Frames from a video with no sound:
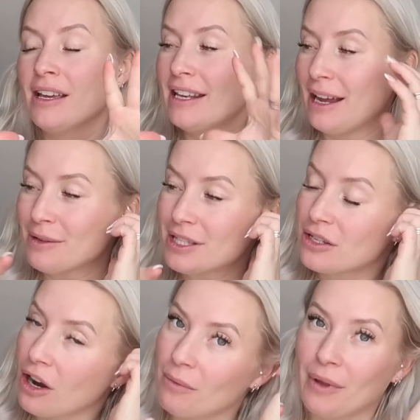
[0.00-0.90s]
now is the
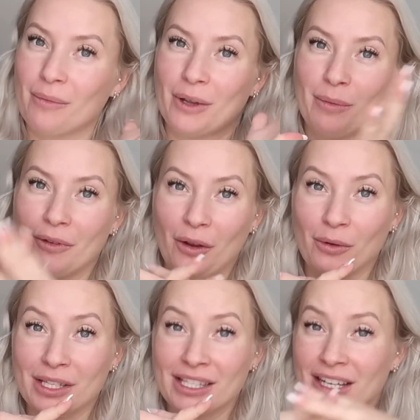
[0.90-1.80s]
time that I'm going to be
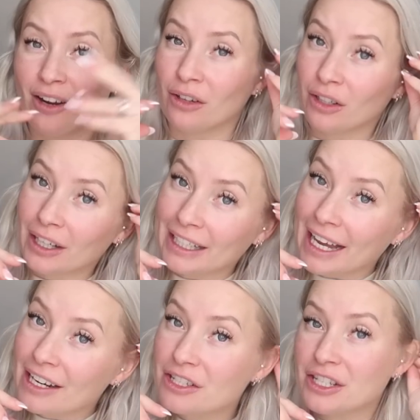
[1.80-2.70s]
focusing on like
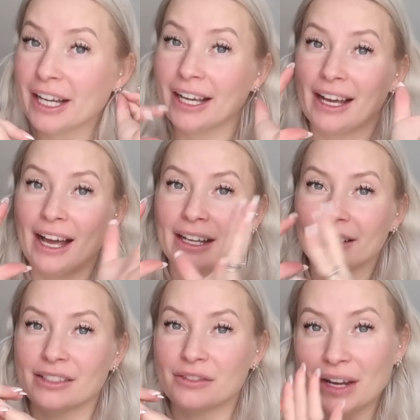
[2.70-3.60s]
next year
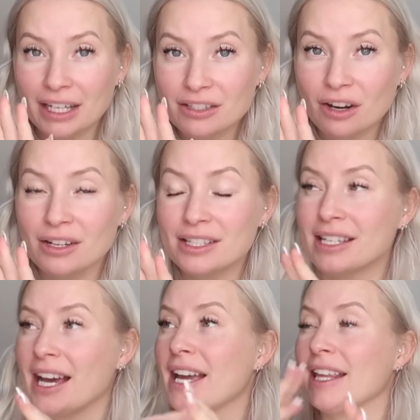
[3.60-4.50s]
and Valentine's
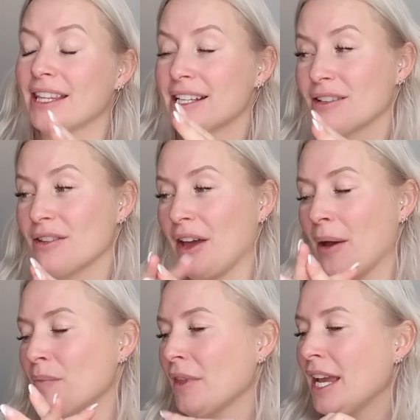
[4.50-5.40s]
Day and things like that.